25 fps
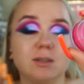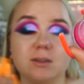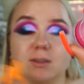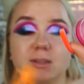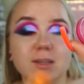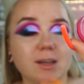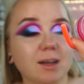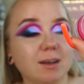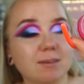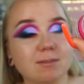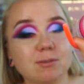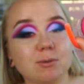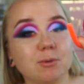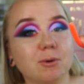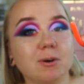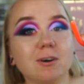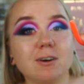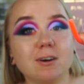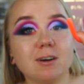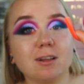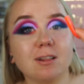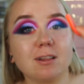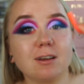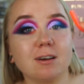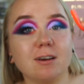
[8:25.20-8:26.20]
I only have the 1
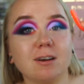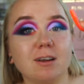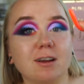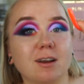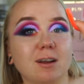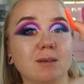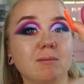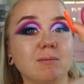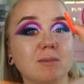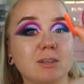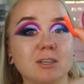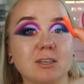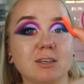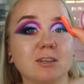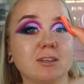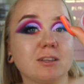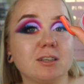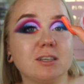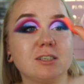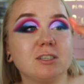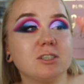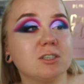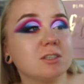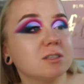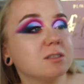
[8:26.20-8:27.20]
color and I'm
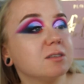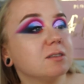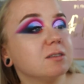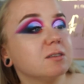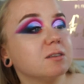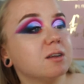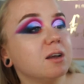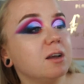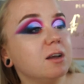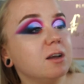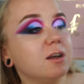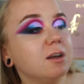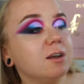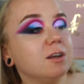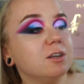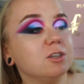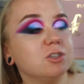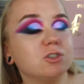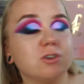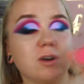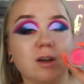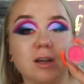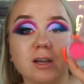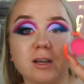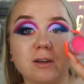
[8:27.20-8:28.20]
literally just
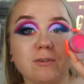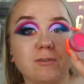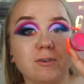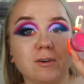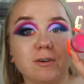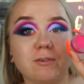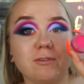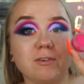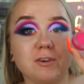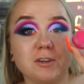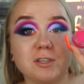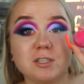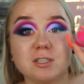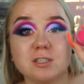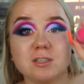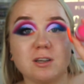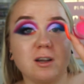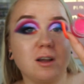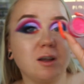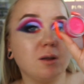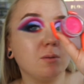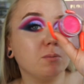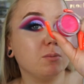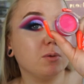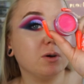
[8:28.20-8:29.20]
trying it for the first
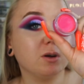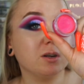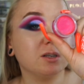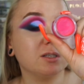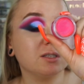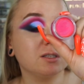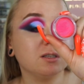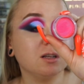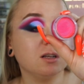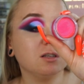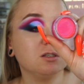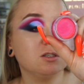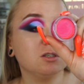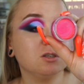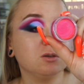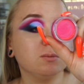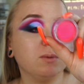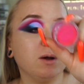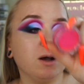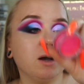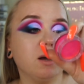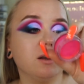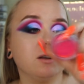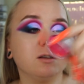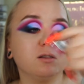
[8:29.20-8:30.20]
time, but it's not too
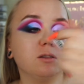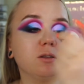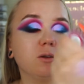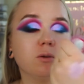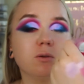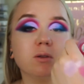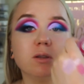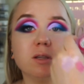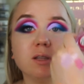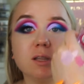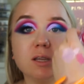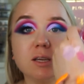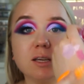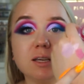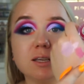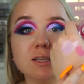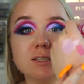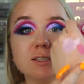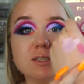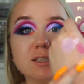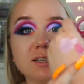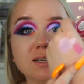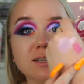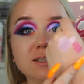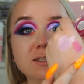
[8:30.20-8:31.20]
bad. The only thing
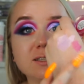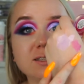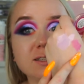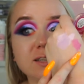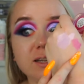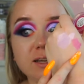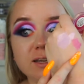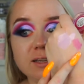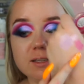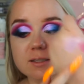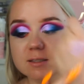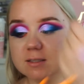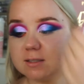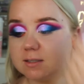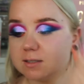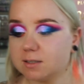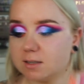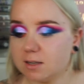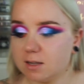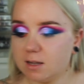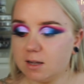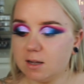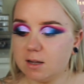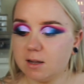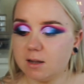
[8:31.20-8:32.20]
is it stains
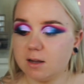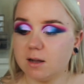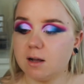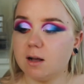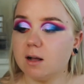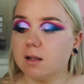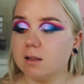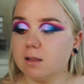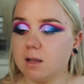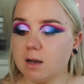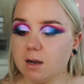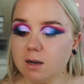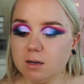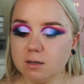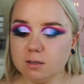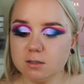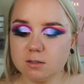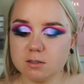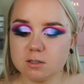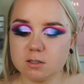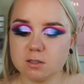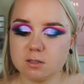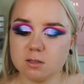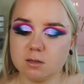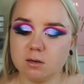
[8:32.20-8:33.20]
a lot.
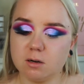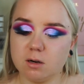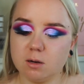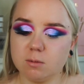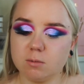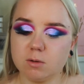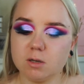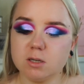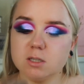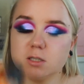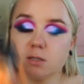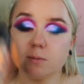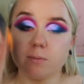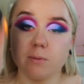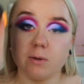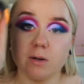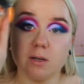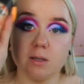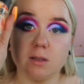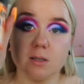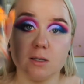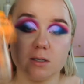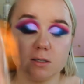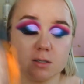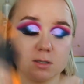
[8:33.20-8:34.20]
So I'm gonna
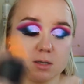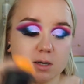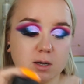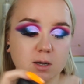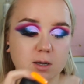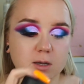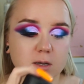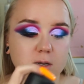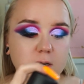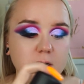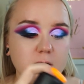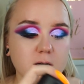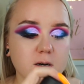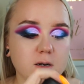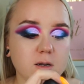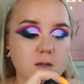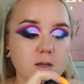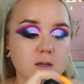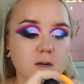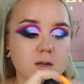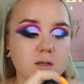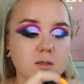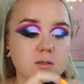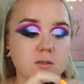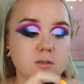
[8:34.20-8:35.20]
spray this guy here
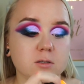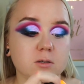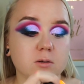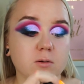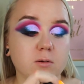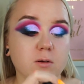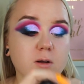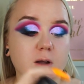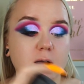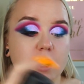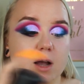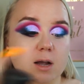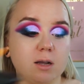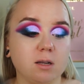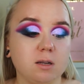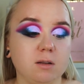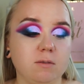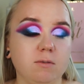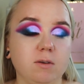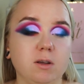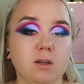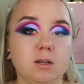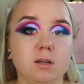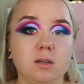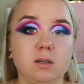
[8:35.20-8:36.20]
in it to
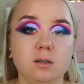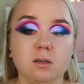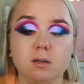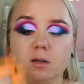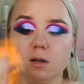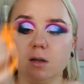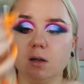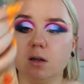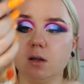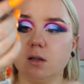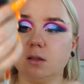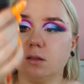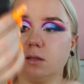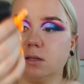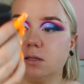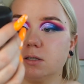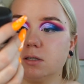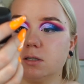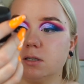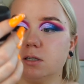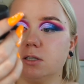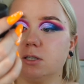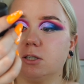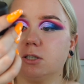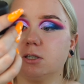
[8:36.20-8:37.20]
activate it. This
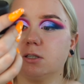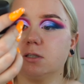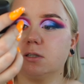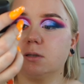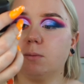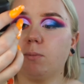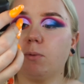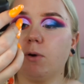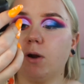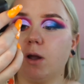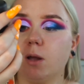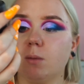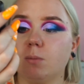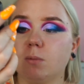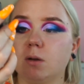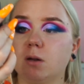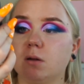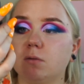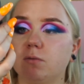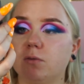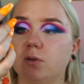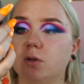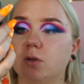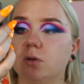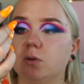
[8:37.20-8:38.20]
is just the Prime and
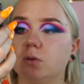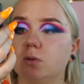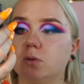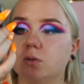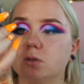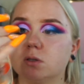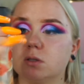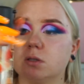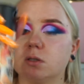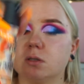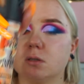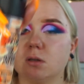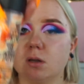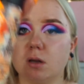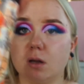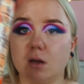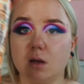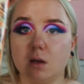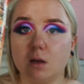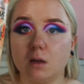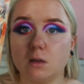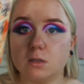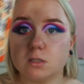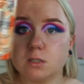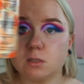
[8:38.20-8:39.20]
Infuse
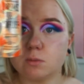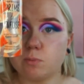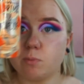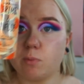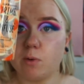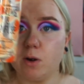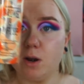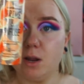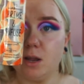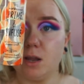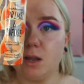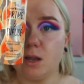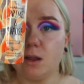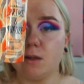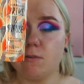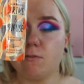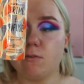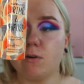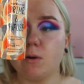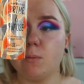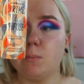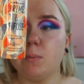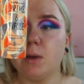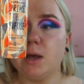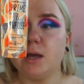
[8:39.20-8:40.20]
spray
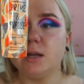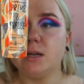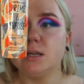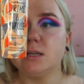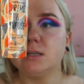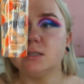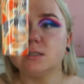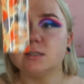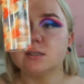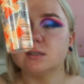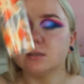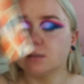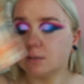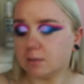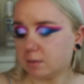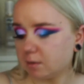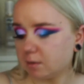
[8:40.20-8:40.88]
from Penny's,